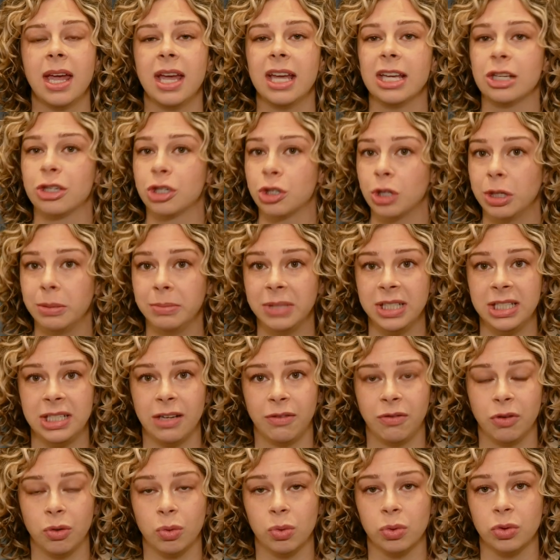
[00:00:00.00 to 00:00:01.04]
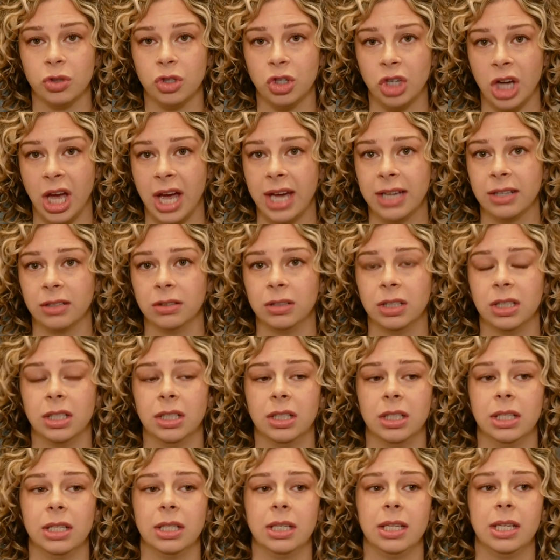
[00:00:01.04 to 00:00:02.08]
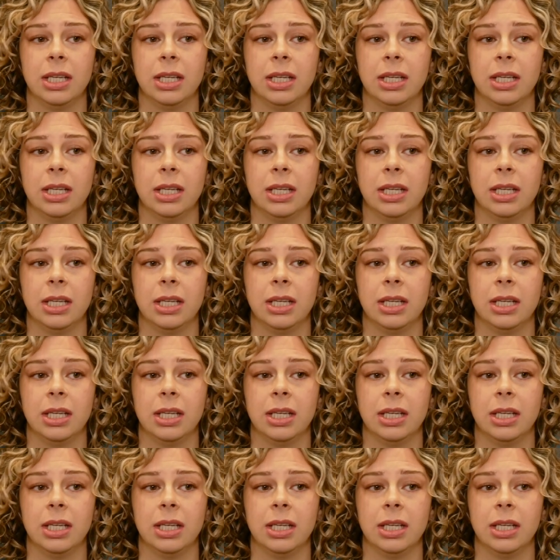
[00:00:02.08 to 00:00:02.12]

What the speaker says: extremely difficult childhood,